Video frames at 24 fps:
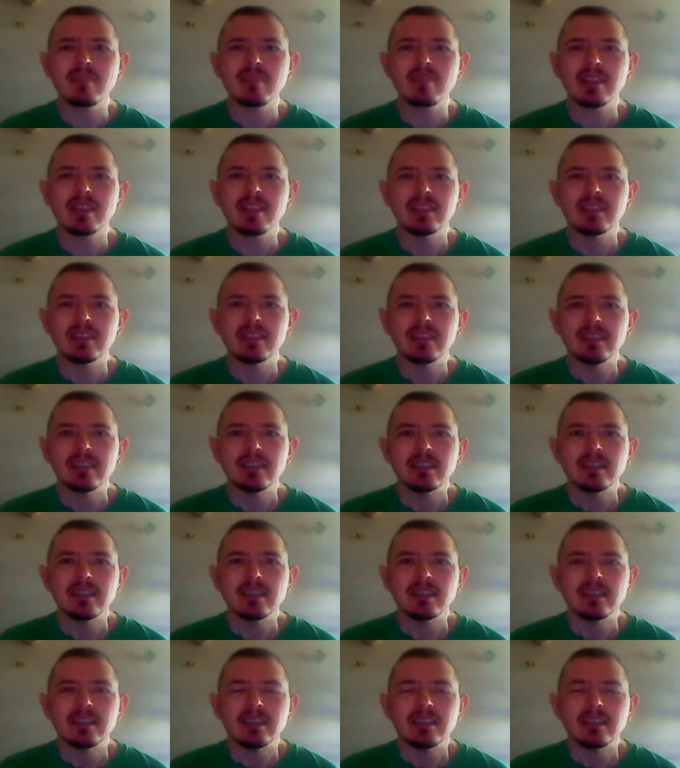
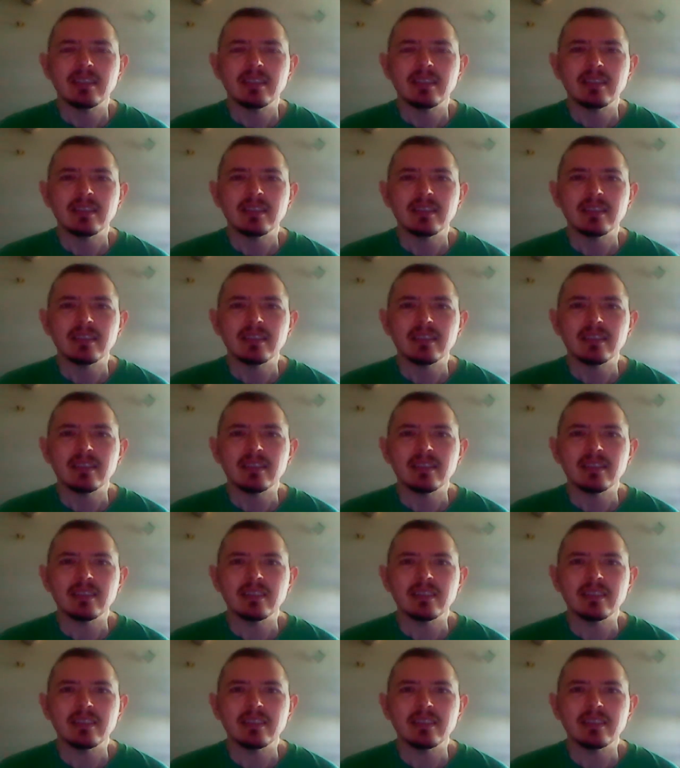
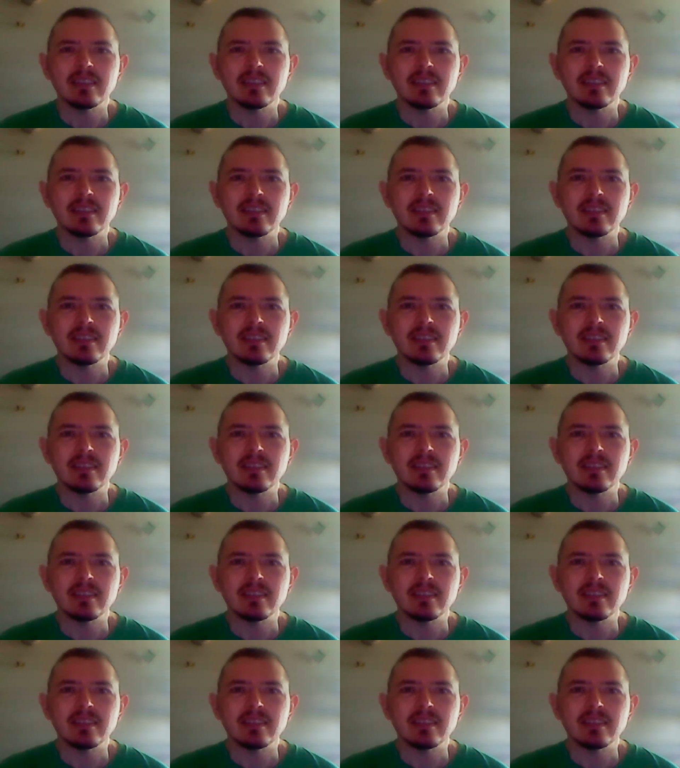No one is speaking in this clip.